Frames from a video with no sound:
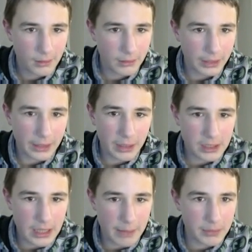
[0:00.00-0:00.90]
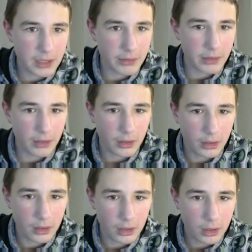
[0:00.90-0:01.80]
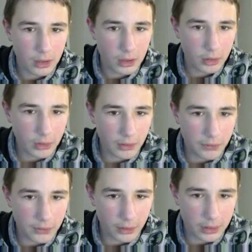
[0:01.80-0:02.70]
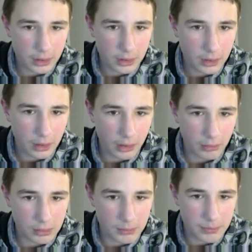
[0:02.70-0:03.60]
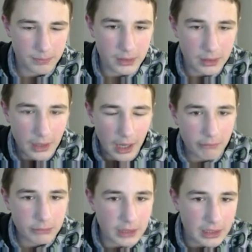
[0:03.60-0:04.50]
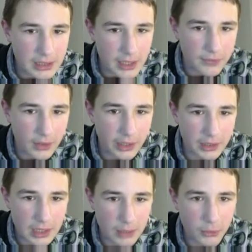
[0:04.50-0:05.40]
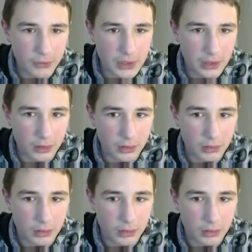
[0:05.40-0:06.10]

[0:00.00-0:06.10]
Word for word: my god, I actually have material. Who would have thought I would get this far like 10 moves ago?